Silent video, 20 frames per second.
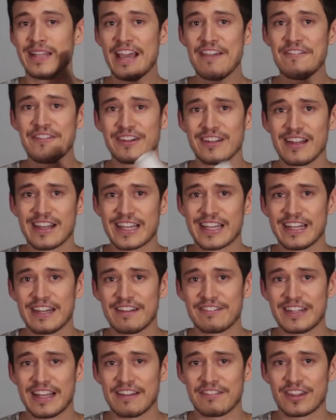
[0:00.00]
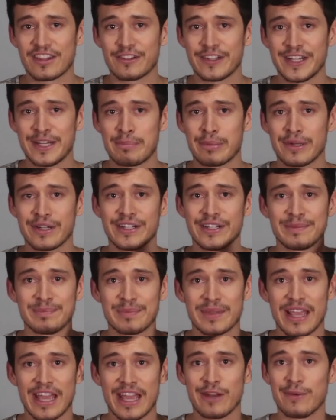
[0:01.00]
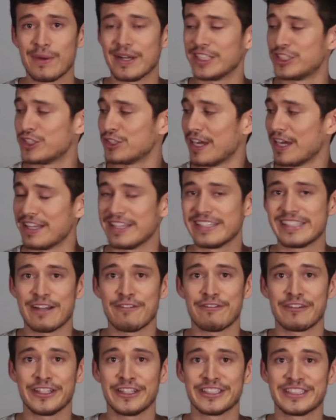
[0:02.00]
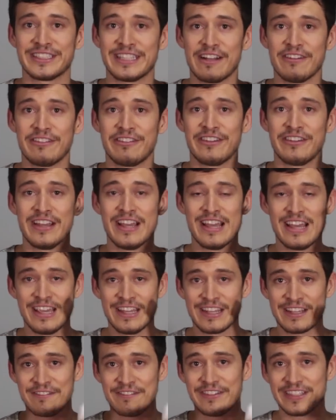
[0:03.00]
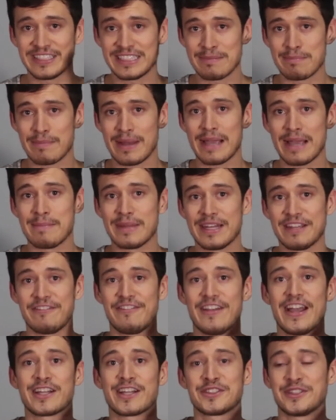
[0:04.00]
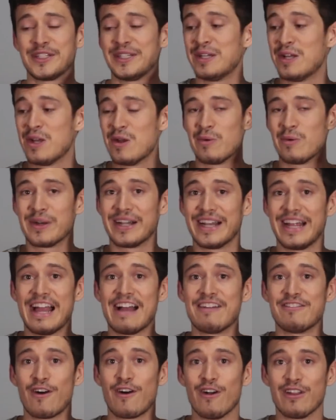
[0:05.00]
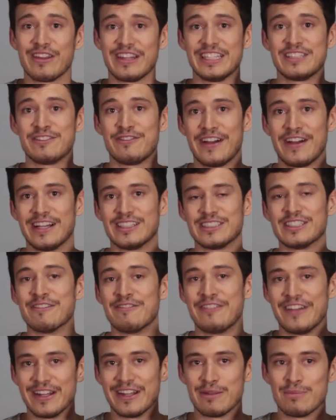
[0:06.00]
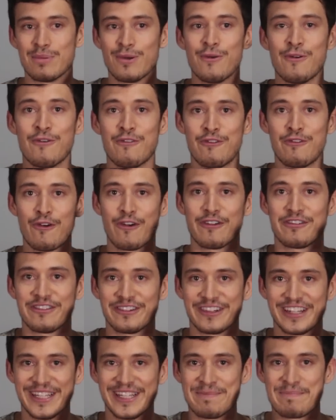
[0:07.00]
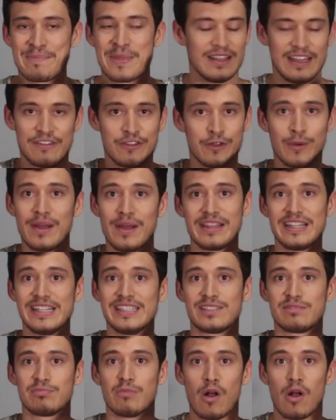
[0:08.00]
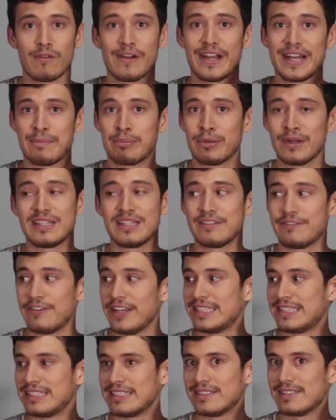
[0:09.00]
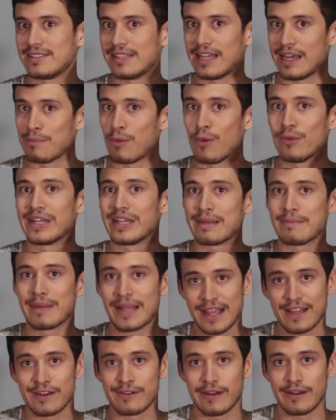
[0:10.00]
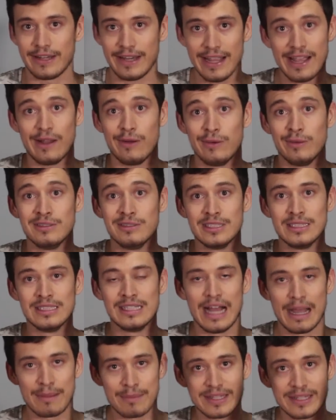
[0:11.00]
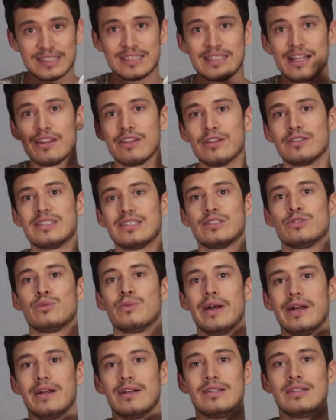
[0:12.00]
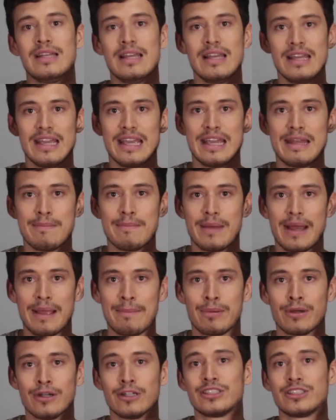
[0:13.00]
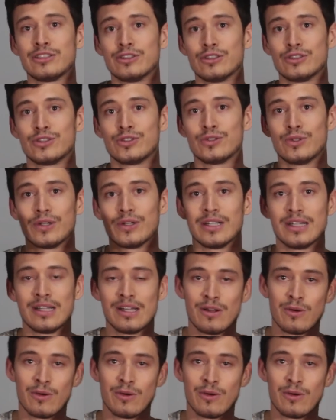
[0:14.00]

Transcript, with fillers: If you're lucky enough to have a 3D printer and you want to try these out for yourself, you can visit My Mini Factory where I have all these files available for free. If you want these already printed vases that I'm holding in my hand right now, I'm going to sell those as well in my personal store,